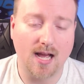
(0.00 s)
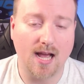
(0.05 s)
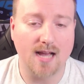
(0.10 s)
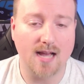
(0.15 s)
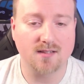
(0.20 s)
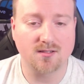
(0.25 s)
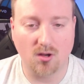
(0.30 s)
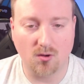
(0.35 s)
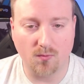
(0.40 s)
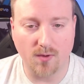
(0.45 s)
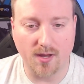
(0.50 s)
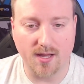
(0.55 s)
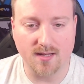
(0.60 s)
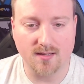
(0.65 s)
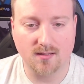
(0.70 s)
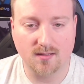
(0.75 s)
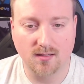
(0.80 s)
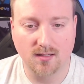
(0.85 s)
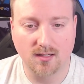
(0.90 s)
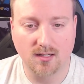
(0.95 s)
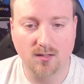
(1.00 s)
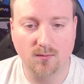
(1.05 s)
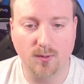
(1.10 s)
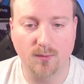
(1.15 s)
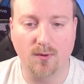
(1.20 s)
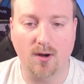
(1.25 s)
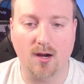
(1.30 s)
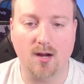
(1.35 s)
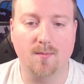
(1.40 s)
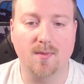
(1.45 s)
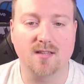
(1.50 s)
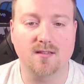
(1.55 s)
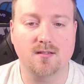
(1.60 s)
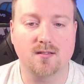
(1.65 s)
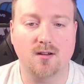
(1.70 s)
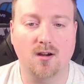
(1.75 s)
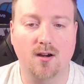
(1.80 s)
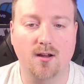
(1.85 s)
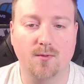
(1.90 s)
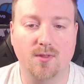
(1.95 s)
As always, we recommend
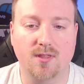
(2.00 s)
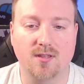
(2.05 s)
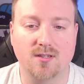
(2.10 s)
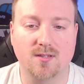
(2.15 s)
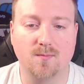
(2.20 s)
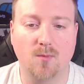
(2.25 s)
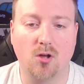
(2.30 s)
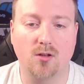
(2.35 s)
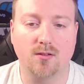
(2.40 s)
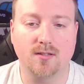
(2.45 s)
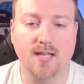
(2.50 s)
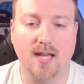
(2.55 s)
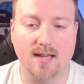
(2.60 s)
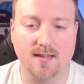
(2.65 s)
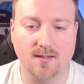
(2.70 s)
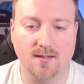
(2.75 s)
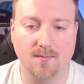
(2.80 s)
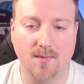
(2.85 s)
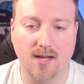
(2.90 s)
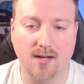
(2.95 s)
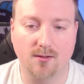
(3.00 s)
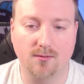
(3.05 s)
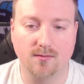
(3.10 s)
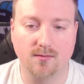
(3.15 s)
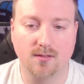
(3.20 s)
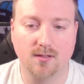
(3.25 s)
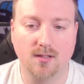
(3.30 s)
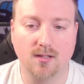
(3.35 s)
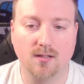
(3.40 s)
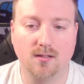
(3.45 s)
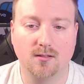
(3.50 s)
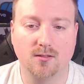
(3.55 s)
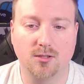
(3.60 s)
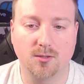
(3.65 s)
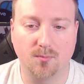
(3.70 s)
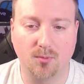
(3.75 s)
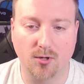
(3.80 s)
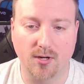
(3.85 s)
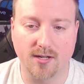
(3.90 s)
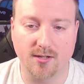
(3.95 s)
starting with a small test amount
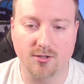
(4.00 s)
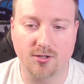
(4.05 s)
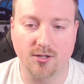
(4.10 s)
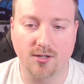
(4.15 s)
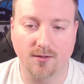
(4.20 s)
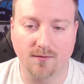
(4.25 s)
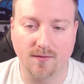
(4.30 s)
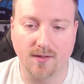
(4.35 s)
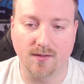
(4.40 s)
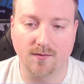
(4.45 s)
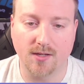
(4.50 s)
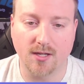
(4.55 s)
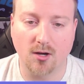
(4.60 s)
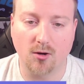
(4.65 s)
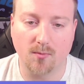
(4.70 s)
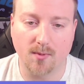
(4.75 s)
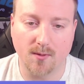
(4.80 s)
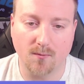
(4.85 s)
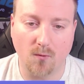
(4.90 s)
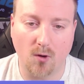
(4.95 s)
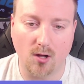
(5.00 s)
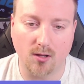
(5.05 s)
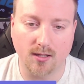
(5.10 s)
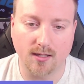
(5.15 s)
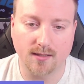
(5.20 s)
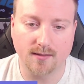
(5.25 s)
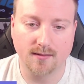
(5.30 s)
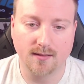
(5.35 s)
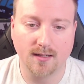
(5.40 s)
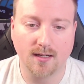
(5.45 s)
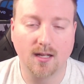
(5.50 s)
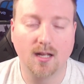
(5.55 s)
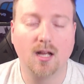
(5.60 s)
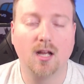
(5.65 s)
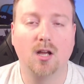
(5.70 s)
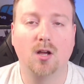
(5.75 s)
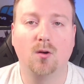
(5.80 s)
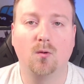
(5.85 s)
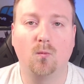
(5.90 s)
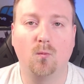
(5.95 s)
to put into your VeVe OMI wallet.
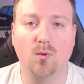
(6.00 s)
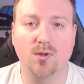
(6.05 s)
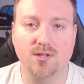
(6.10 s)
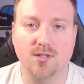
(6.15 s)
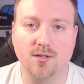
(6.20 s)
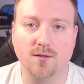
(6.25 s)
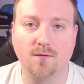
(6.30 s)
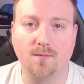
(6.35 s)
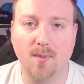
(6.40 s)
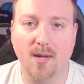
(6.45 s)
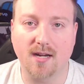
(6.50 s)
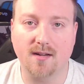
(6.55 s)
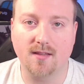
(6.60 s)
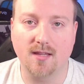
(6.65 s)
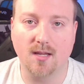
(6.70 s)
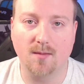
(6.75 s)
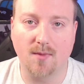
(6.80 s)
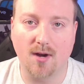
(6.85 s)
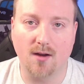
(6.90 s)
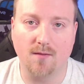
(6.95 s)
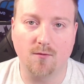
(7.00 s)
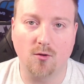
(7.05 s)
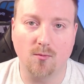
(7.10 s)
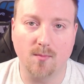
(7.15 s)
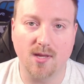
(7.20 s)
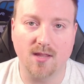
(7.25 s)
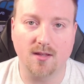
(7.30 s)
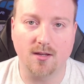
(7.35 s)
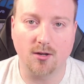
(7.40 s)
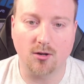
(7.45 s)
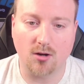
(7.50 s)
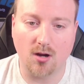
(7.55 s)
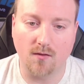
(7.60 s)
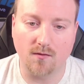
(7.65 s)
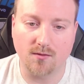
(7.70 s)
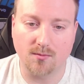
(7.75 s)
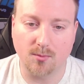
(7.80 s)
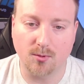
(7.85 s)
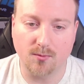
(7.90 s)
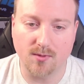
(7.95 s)
Once you've picked the amount of OMI that you're
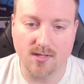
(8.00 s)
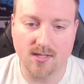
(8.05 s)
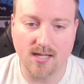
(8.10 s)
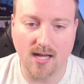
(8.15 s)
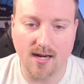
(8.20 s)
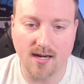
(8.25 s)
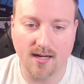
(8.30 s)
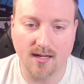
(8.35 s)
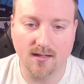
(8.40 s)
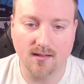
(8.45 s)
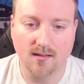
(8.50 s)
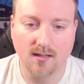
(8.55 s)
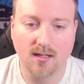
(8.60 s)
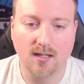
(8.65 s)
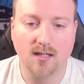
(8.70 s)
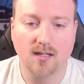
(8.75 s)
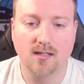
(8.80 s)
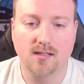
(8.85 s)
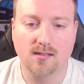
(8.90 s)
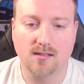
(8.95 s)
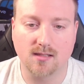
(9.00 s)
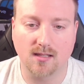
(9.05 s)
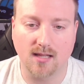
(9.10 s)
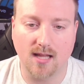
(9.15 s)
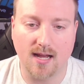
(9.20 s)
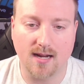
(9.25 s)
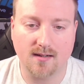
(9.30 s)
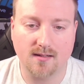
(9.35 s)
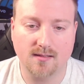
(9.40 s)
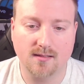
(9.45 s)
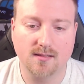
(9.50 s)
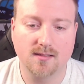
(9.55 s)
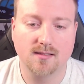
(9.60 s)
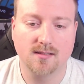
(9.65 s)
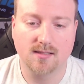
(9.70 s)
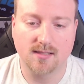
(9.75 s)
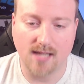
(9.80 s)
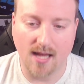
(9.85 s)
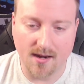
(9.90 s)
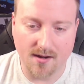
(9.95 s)
comfortable with sending, select
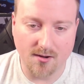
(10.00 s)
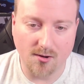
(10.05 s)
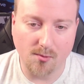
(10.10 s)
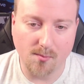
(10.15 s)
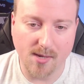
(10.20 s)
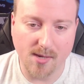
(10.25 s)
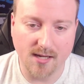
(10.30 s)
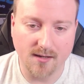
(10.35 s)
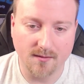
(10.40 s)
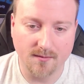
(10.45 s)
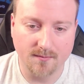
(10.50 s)
Send OMI.